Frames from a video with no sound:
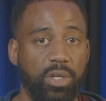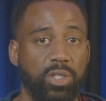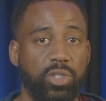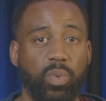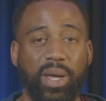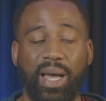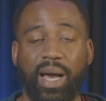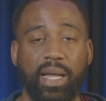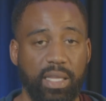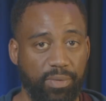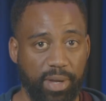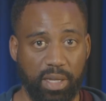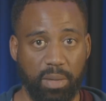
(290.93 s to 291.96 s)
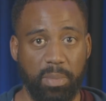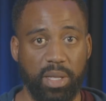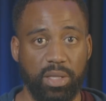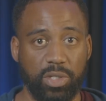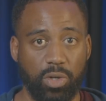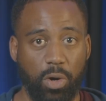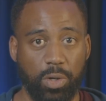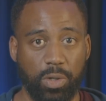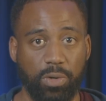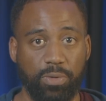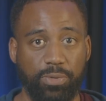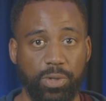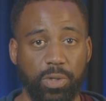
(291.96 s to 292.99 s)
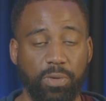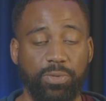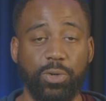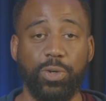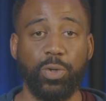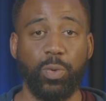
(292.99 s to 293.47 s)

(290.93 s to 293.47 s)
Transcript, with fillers: So I highly recommend this article for you if you're a